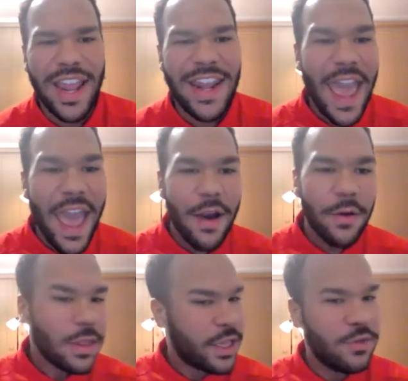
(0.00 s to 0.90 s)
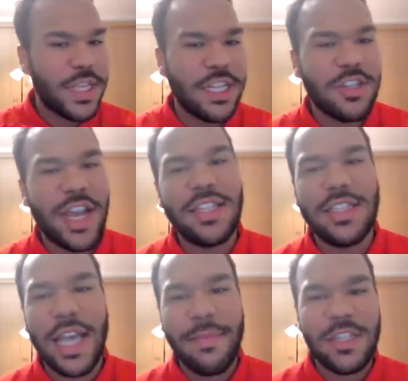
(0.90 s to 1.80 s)
Now, like you said, it's
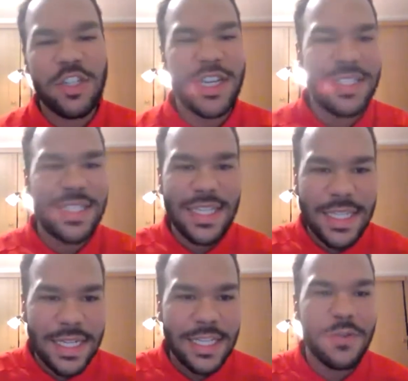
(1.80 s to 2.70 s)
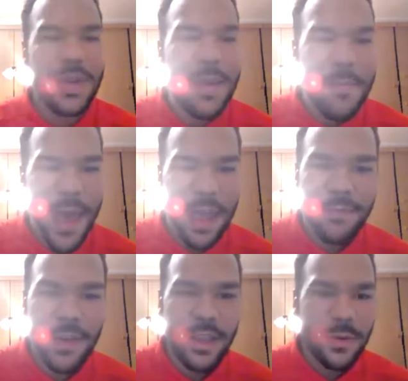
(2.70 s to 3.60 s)
time to transition into an impact
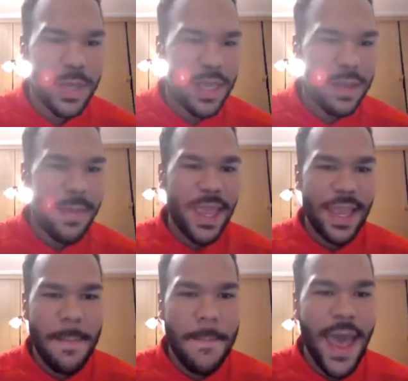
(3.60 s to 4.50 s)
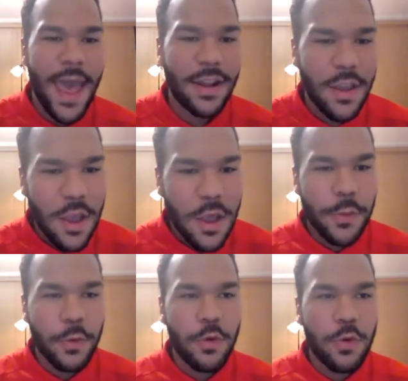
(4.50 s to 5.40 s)
phase where we can make an impact
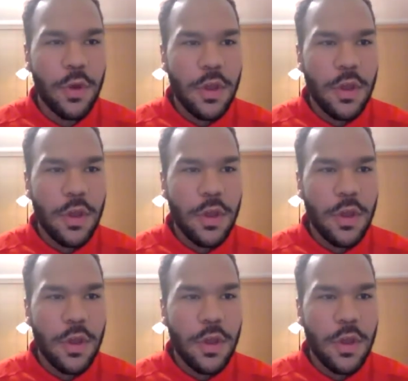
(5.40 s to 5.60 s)
through